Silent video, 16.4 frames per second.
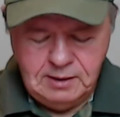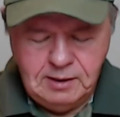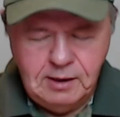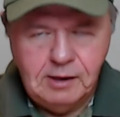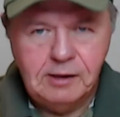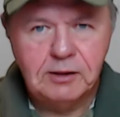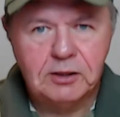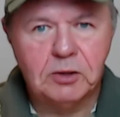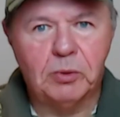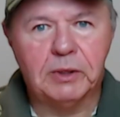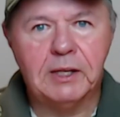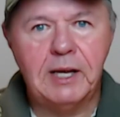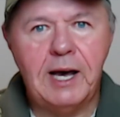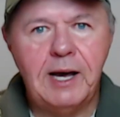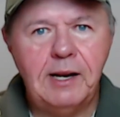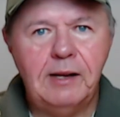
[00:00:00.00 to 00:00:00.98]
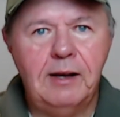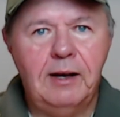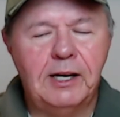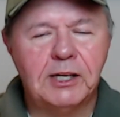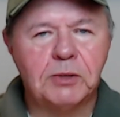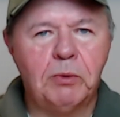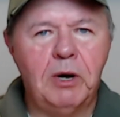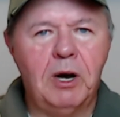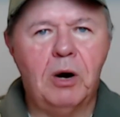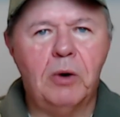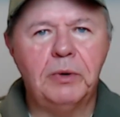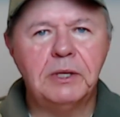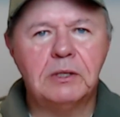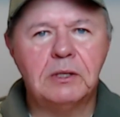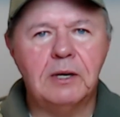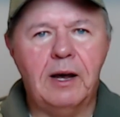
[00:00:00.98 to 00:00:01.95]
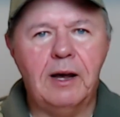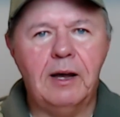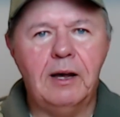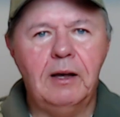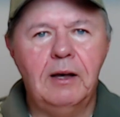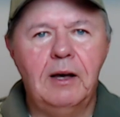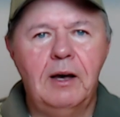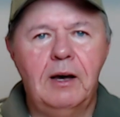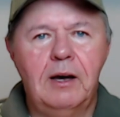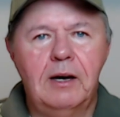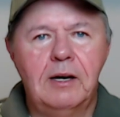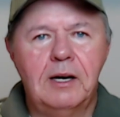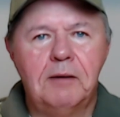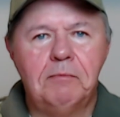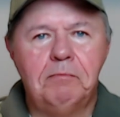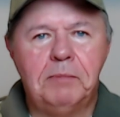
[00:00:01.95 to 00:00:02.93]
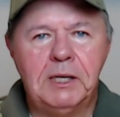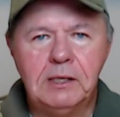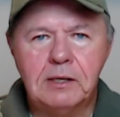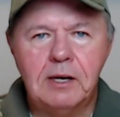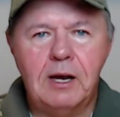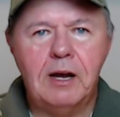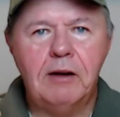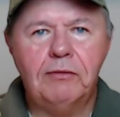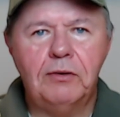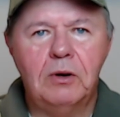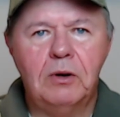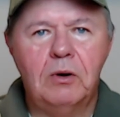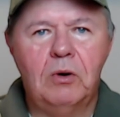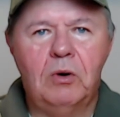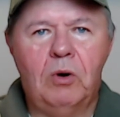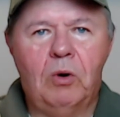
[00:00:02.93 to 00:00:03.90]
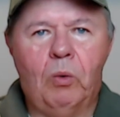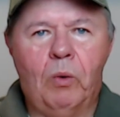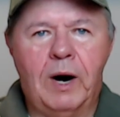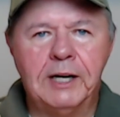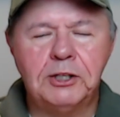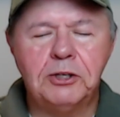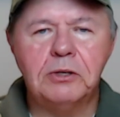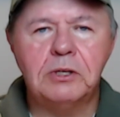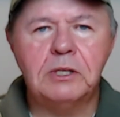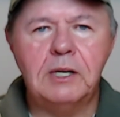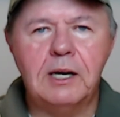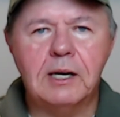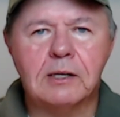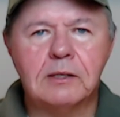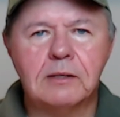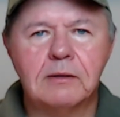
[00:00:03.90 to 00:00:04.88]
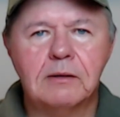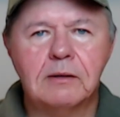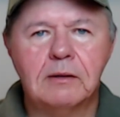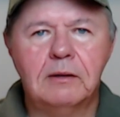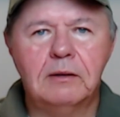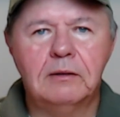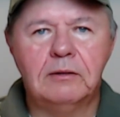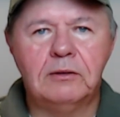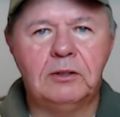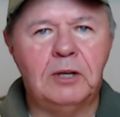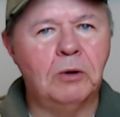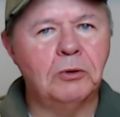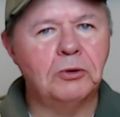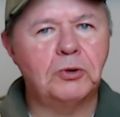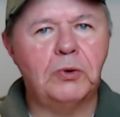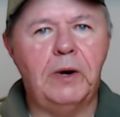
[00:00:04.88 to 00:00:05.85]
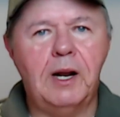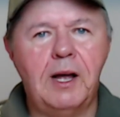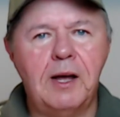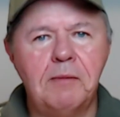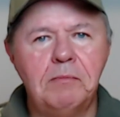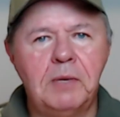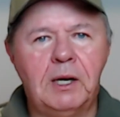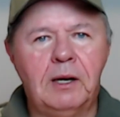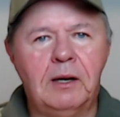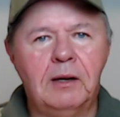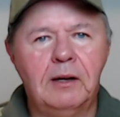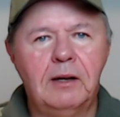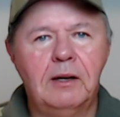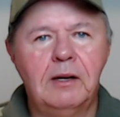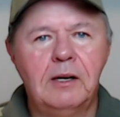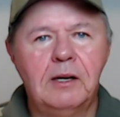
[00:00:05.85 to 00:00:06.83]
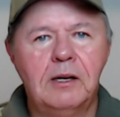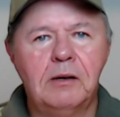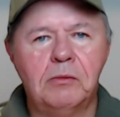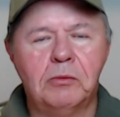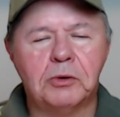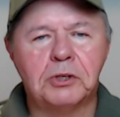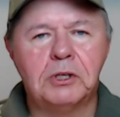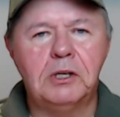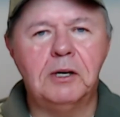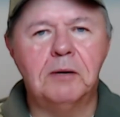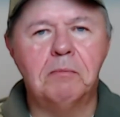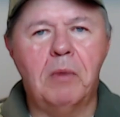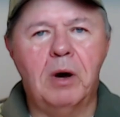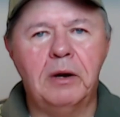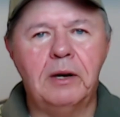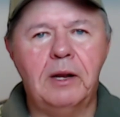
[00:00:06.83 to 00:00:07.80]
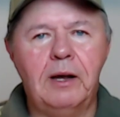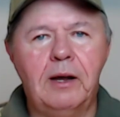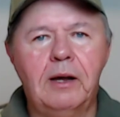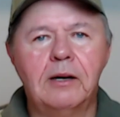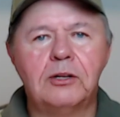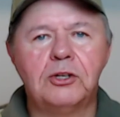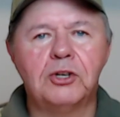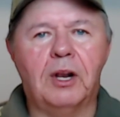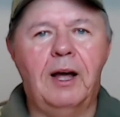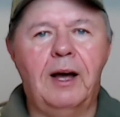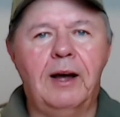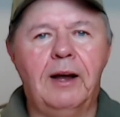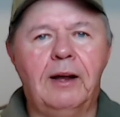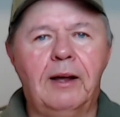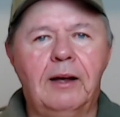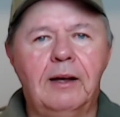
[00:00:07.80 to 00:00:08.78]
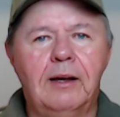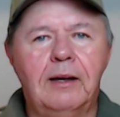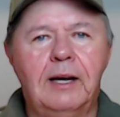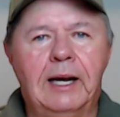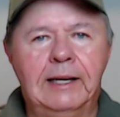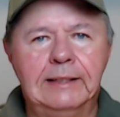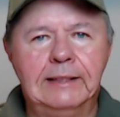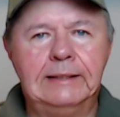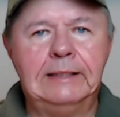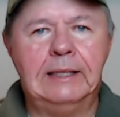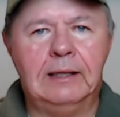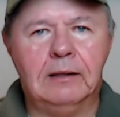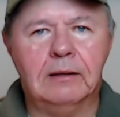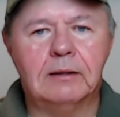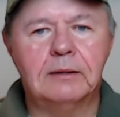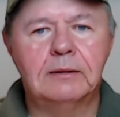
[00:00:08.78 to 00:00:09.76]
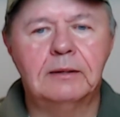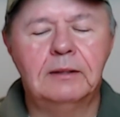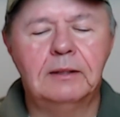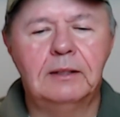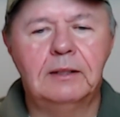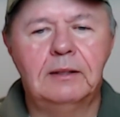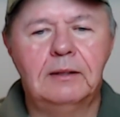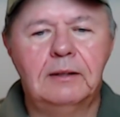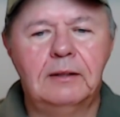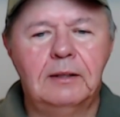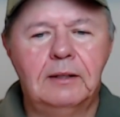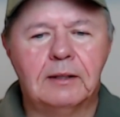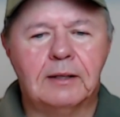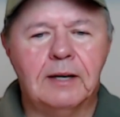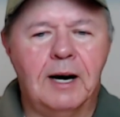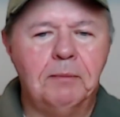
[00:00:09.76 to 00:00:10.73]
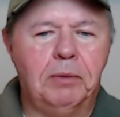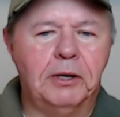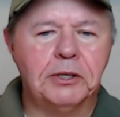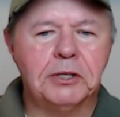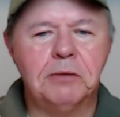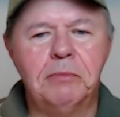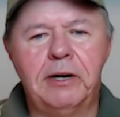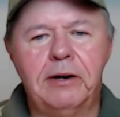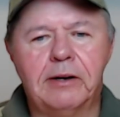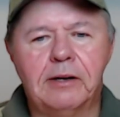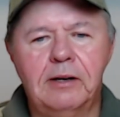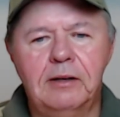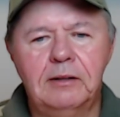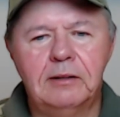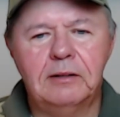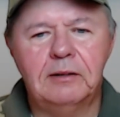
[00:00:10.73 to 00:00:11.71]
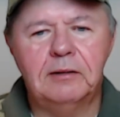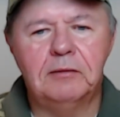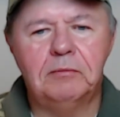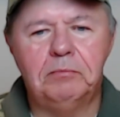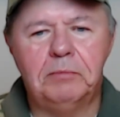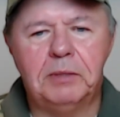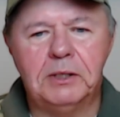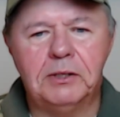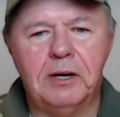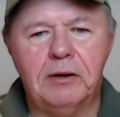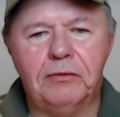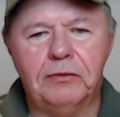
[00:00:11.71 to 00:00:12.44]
So with that, as we always say, be safe, watch your six, don't tread on me. We'll see you Monday, July 18th. God bless America. Be safe.